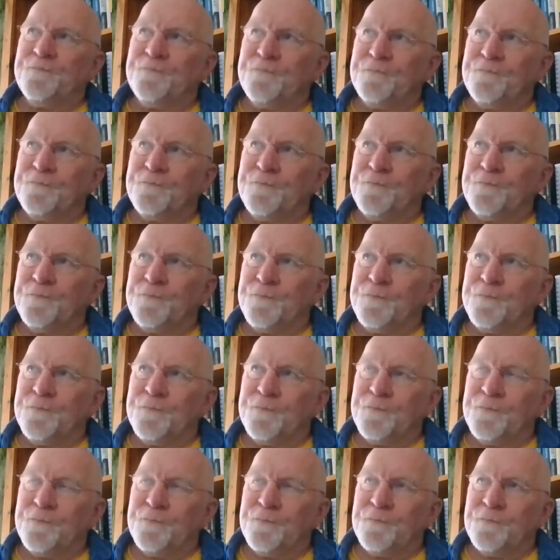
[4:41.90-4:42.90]

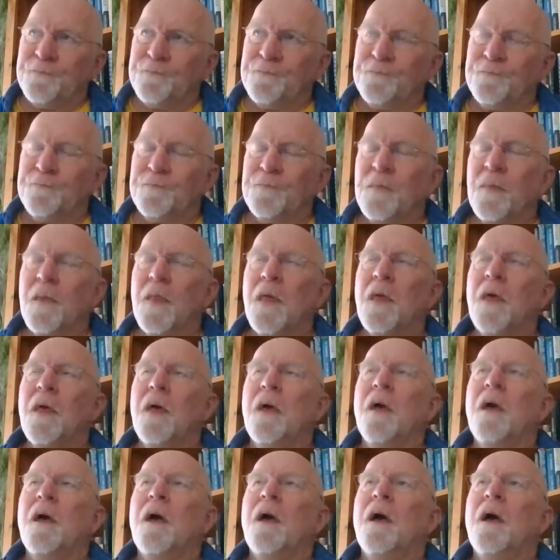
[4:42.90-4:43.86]
Nothing is said.